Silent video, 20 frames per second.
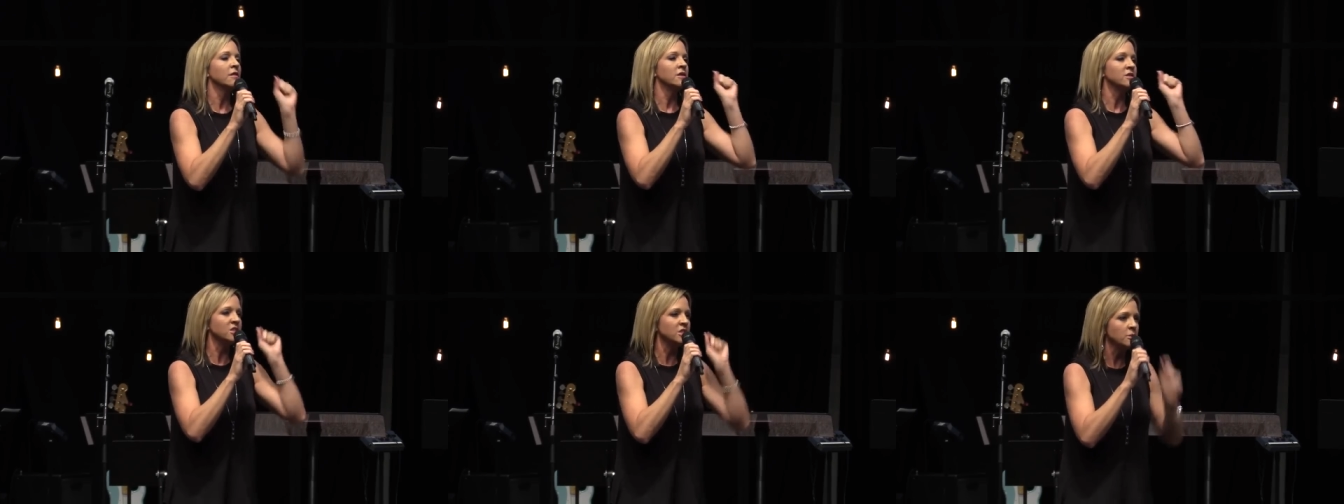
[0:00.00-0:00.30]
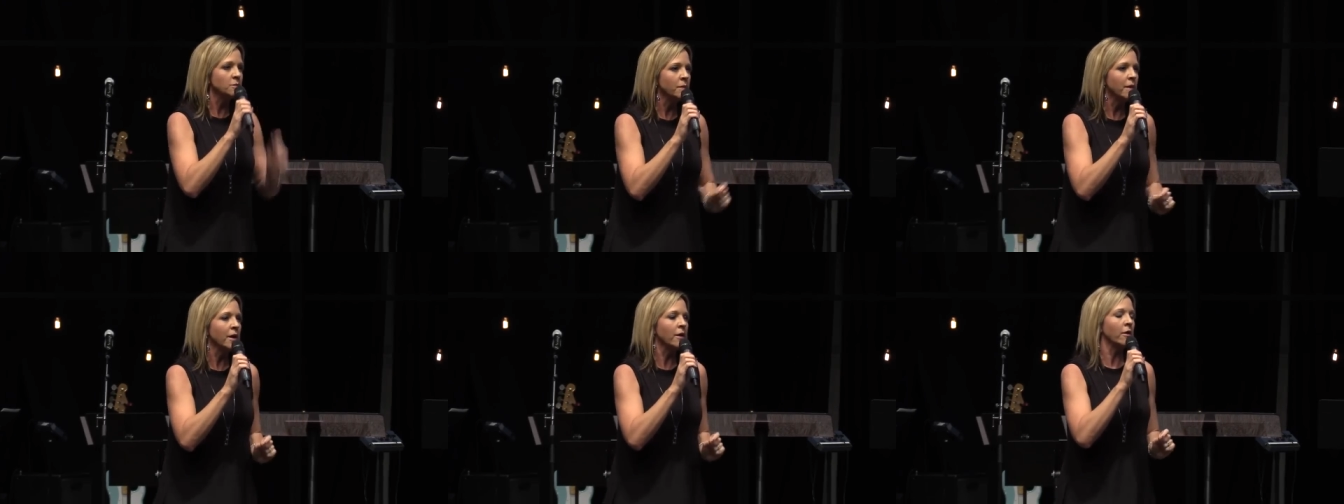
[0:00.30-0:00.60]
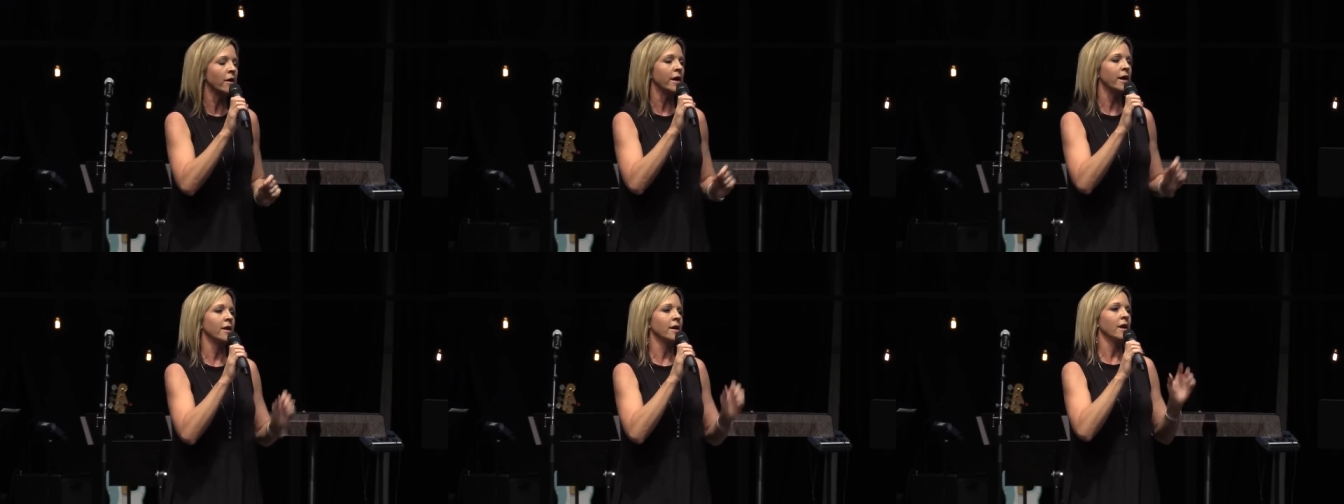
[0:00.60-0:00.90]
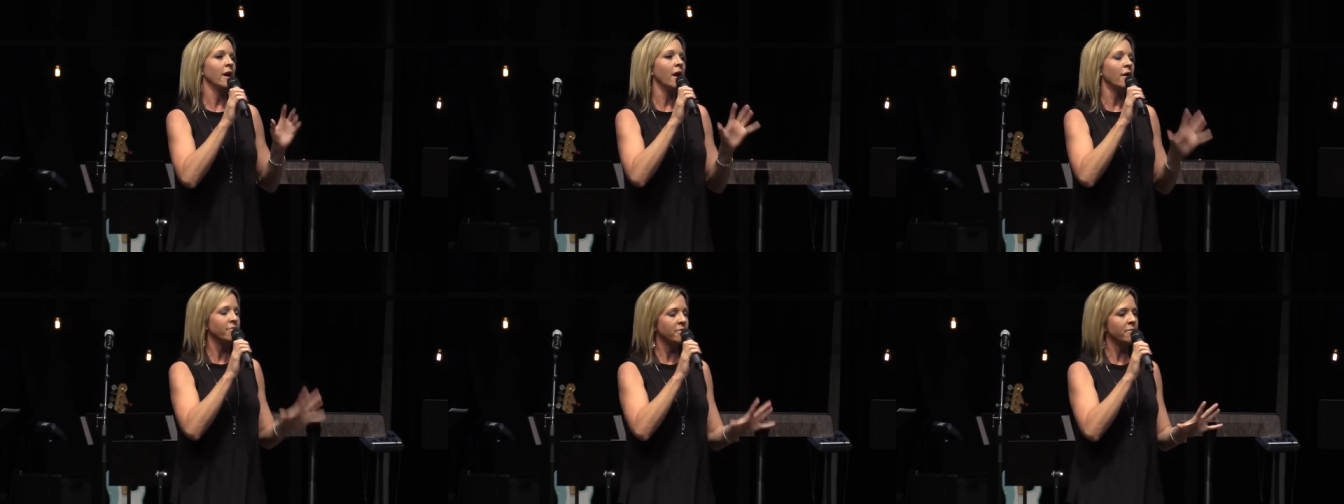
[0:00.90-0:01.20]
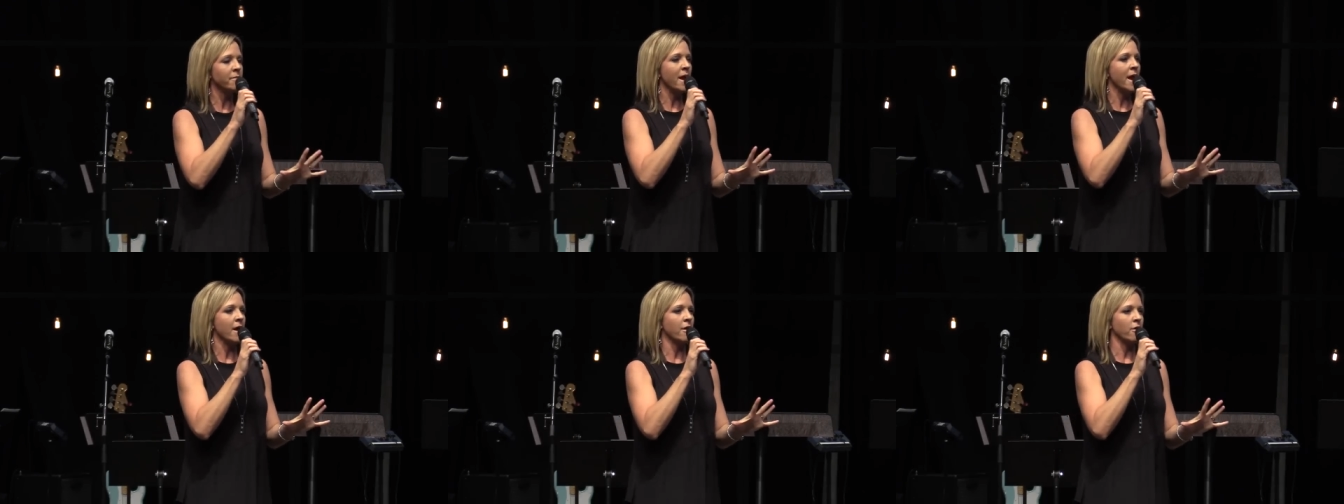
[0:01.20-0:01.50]
the spirit of
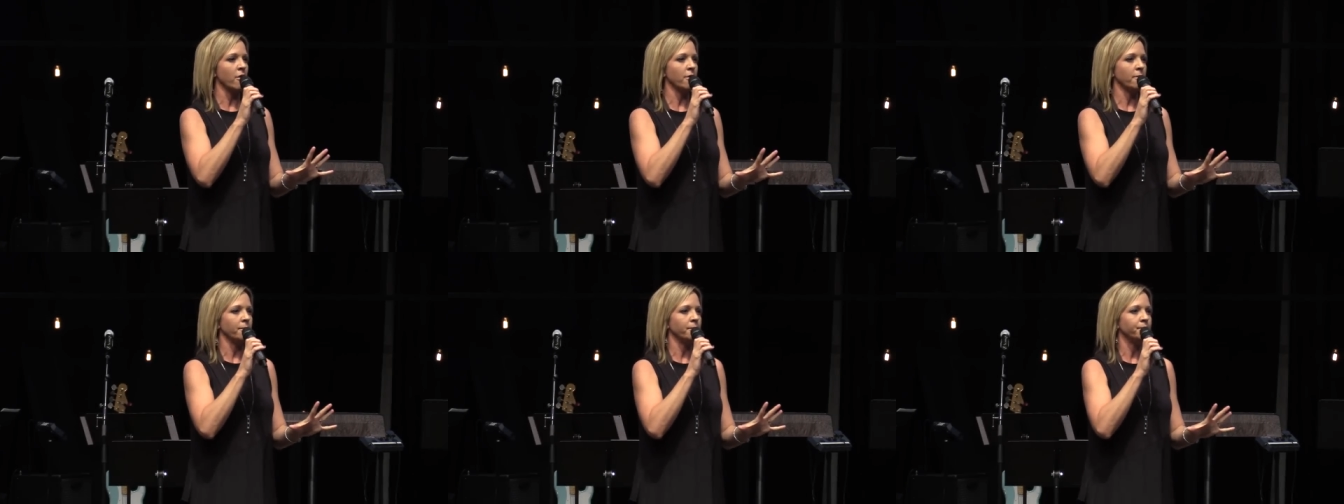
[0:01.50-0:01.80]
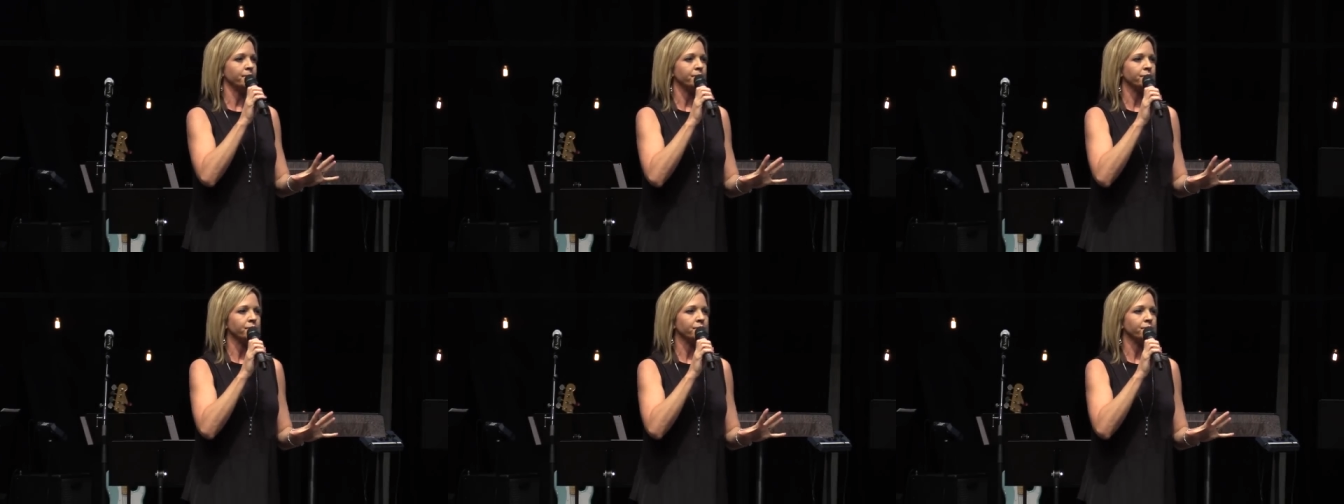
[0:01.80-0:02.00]
the matter.